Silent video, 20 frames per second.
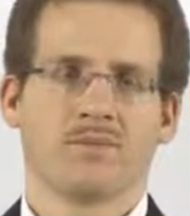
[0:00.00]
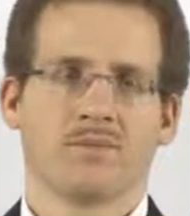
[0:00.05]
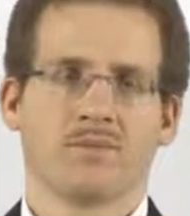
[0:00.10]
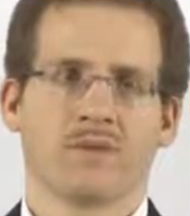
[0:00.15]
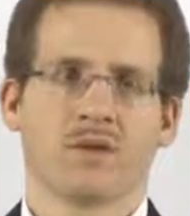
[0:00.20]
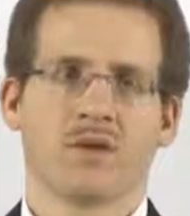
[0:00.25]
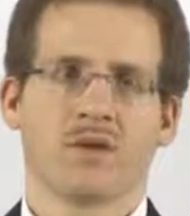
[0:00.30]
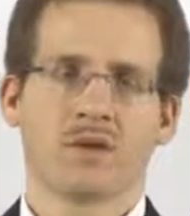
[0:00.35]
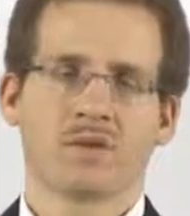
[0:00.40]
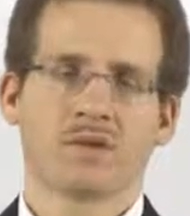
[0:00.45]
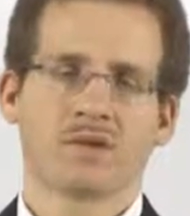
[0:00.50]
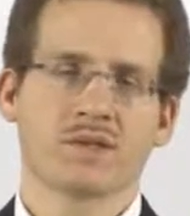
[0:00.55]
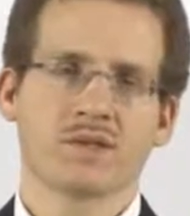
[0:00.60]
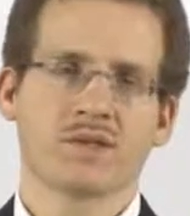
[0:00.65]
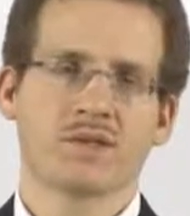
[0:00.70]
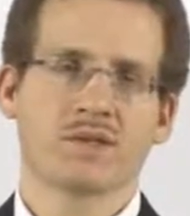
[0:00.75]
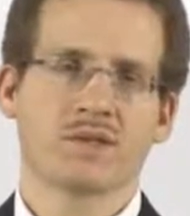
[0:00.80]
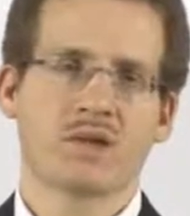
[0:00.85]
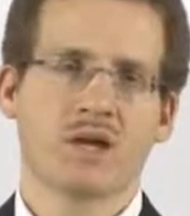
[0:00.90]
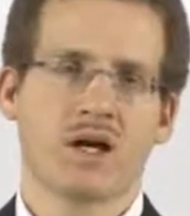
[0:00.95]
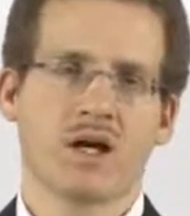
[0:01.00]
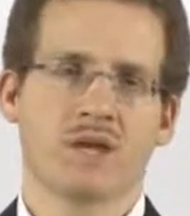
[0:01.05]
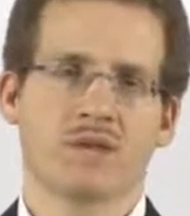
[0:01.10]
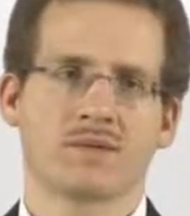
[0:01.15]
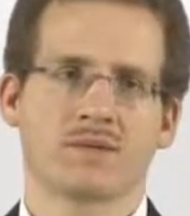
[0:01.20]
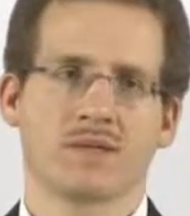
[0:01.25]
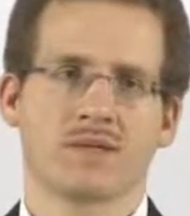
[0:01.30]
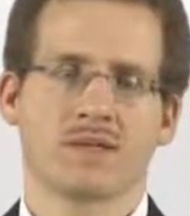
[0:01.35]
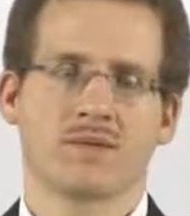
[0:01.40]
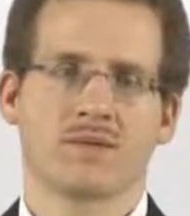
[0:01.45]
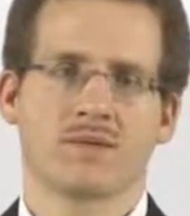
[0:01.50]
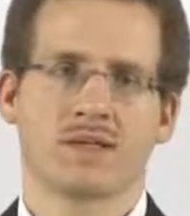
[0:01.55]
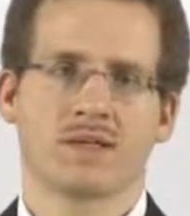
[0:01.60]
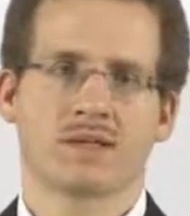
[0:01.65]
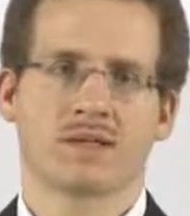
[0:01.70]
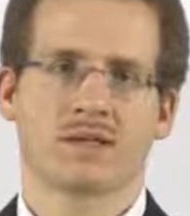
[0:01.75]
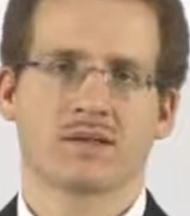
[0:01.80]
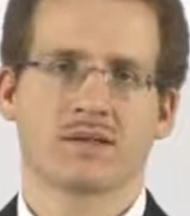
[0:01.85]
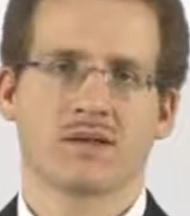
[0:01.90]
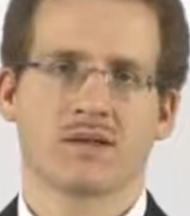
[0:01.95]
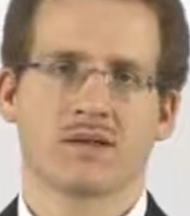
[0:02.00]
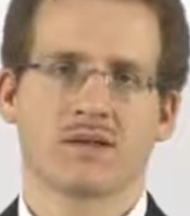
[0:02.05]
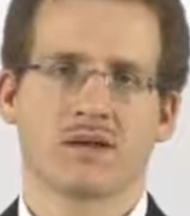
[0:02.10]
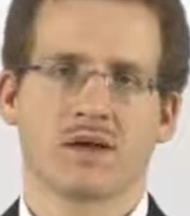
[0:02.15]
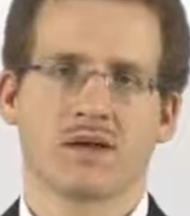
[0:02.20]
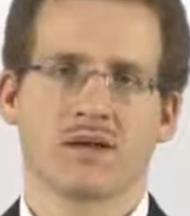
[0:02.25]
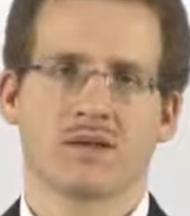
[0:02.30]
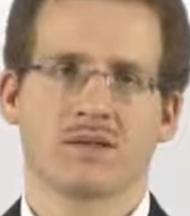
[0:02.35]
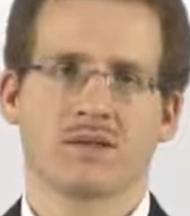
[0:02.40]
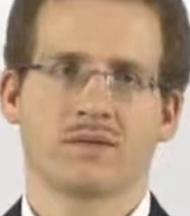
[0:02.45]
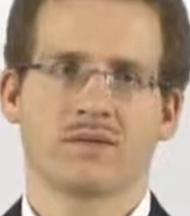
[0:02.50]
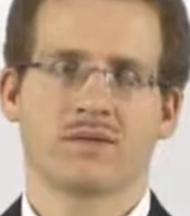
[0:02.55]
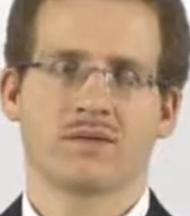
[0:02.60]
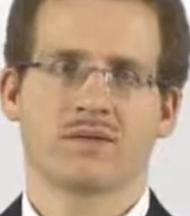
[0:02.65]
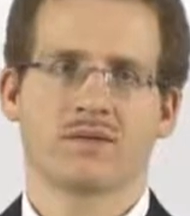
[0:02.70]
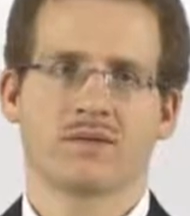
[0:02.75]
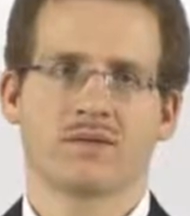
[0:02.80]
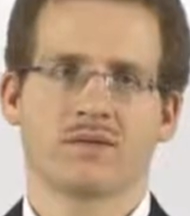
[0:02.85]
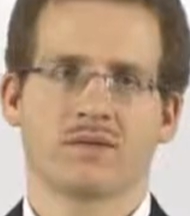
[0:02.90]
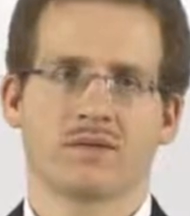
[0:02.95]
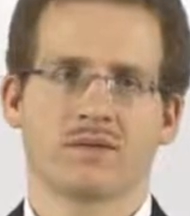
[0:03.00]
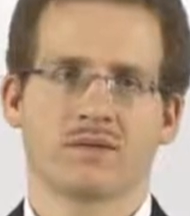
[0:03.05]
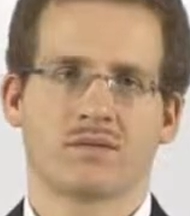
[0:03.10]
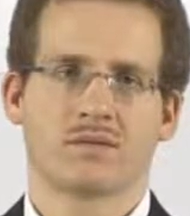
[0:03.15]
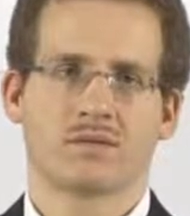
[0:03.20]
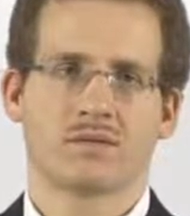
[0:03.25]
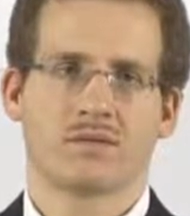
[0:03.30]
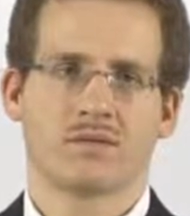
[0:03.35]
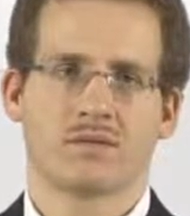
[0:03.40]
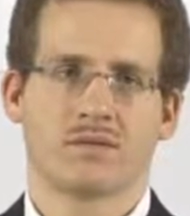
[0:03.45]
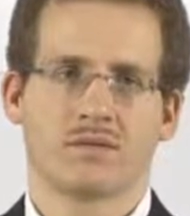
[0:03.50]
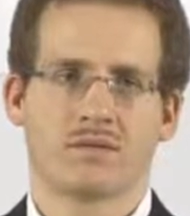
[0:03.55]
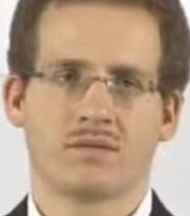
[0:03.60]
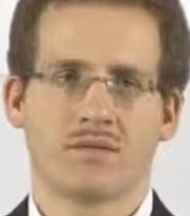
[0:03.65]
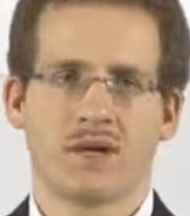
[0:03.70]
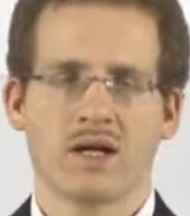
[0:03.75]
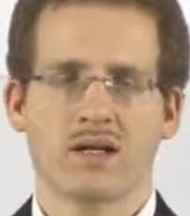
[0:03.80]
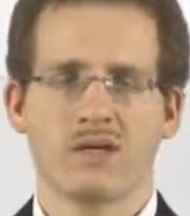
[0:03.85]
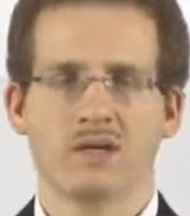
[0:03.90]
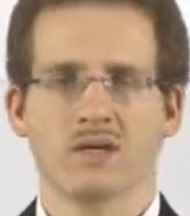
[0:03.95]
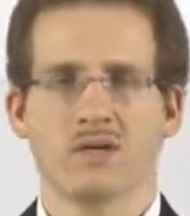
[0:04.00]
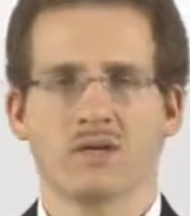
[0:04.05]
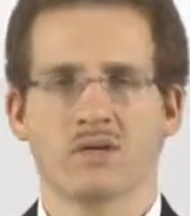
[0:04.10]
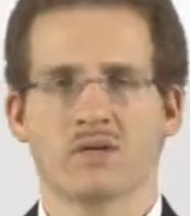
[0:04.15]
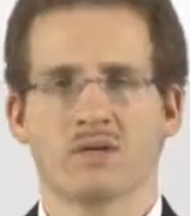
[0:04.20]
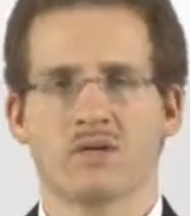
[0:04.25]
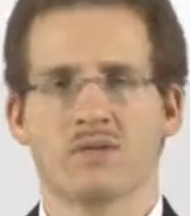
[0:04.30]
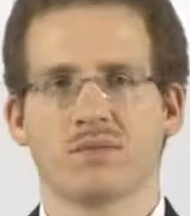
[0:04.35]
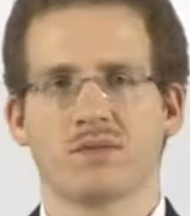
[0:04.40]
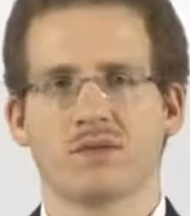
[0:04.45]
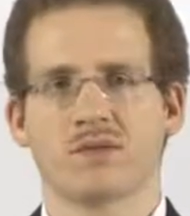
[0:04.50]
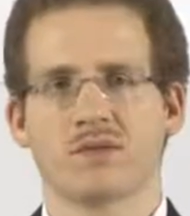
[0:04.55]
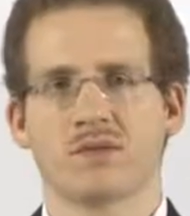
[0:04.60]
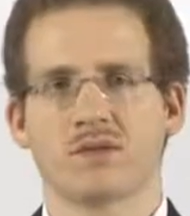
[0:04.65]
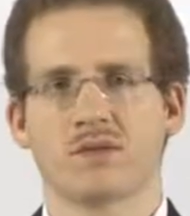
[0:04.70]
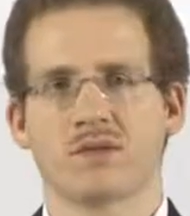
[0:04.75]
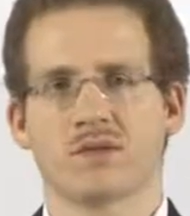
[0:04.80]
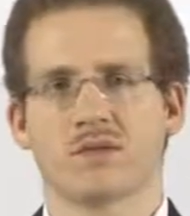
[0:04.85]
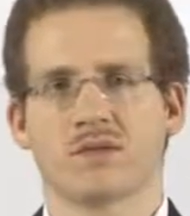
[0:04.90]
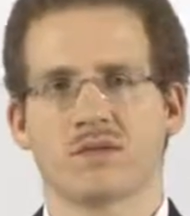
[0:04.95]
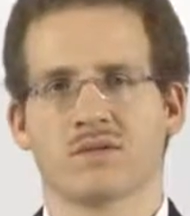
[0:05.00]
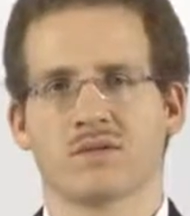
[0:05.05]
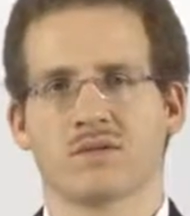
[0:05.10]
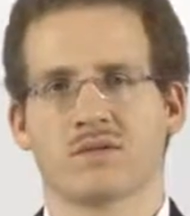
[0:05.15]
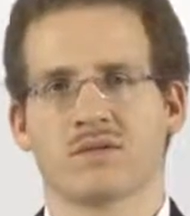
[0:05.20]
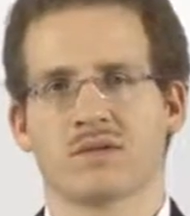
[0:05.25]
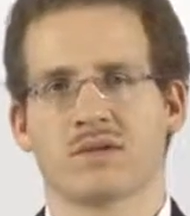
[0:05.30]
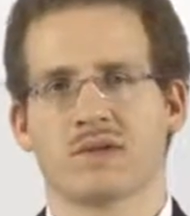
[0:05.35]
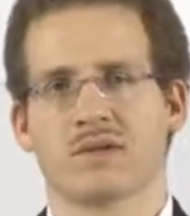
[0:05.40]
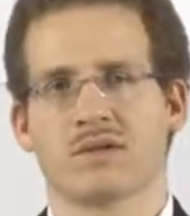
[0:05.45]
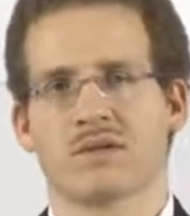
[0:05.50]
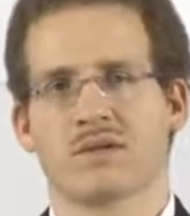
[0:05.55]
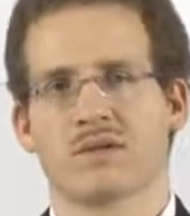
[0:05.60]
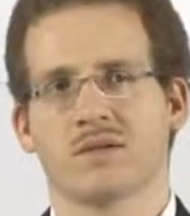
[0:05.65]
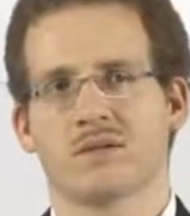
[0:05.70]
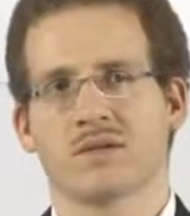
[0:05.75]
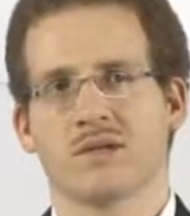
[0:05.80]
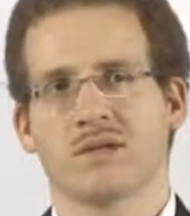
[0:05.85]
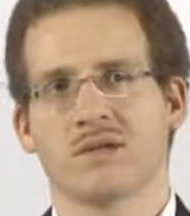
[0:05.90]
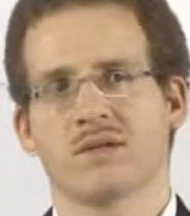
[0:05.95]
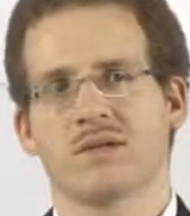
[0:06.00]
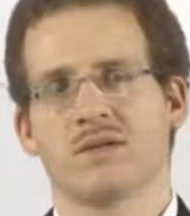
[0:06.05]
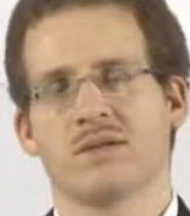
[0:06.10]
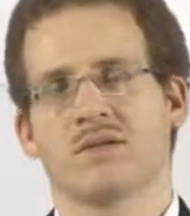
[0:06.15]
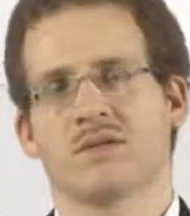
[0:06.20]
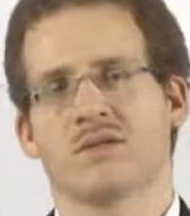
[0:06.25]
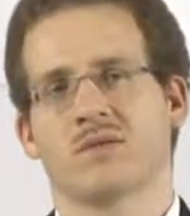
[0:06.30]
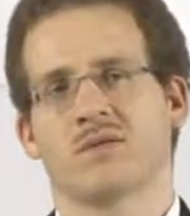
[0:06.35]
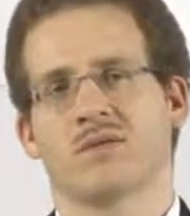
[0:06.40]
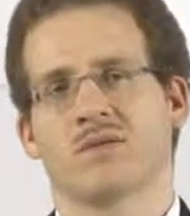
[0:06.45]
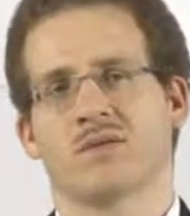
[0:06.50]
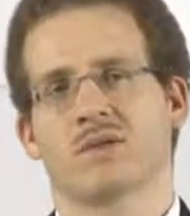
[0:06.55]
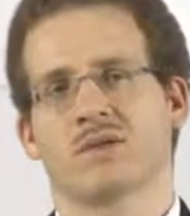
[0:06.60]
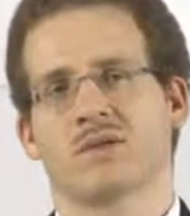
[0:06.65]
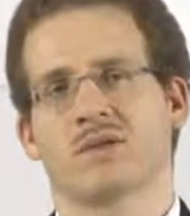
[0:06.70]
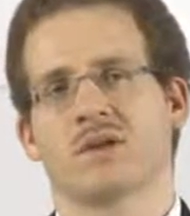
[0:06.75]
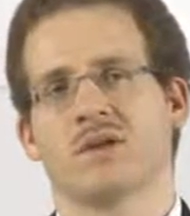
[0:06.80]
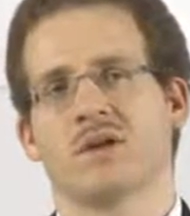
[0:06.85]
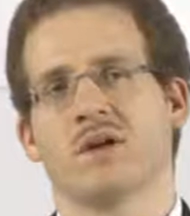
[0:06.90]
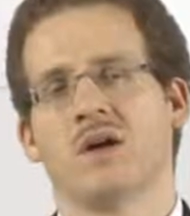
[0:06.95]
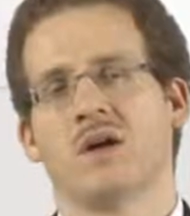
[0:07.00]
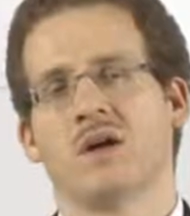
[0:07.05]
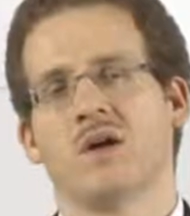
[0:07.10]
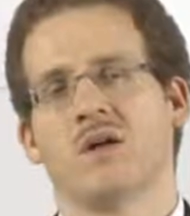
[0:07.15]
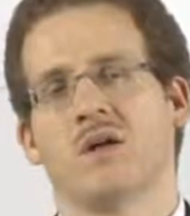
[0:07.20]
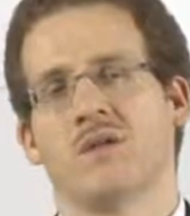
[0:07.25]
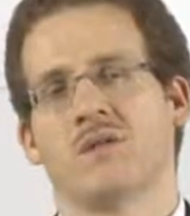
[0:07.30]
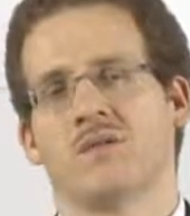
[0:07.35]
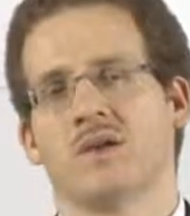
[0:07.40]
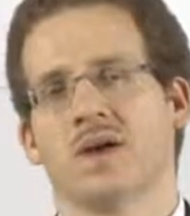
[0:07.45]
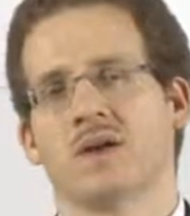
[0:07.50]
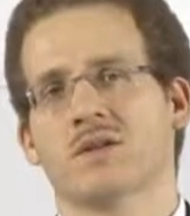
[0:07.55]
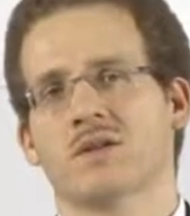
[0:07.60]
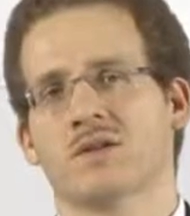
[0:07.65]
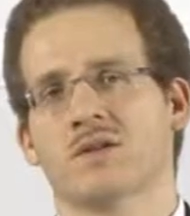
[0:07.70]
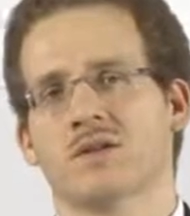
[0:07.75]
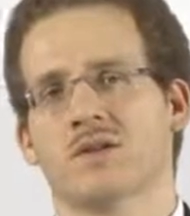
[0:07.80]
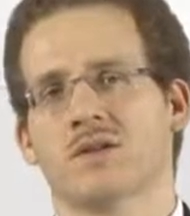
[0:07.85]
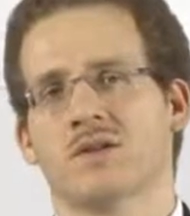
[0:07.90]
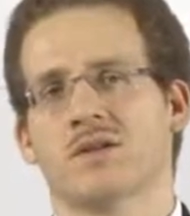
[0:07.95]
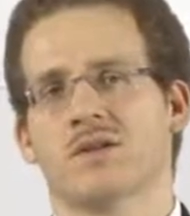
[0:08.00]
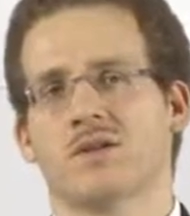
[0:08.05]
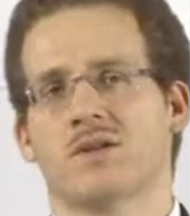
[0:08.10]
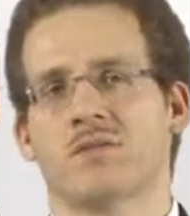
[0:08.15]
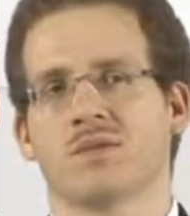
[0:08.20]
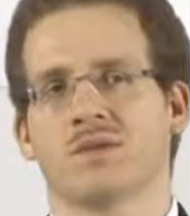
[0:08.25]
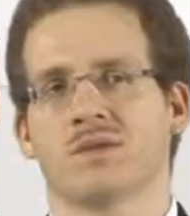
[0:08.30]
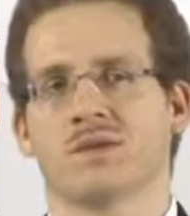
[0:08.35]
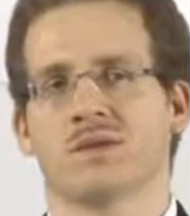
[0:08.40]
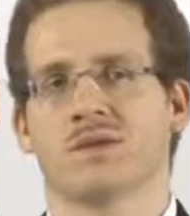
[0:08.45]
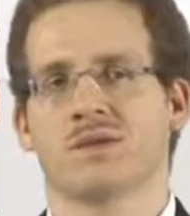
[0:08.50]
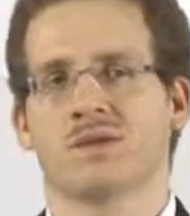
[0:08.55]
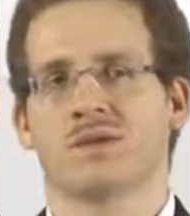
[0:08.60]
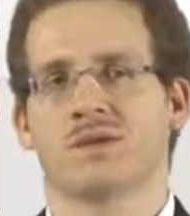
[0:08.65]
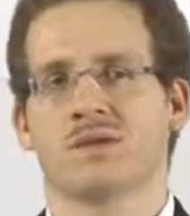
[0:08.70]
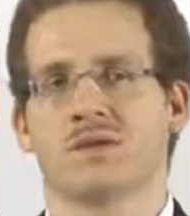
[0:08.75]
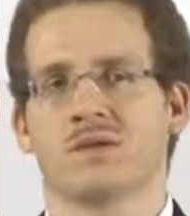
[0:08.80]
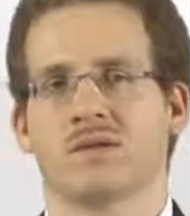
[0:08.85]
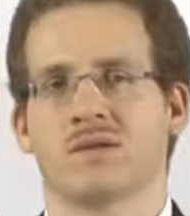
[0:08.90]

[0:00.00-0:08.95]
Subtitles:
Decomposition types, as I said, are either domain decomposition or database decomposition or functional decomposition.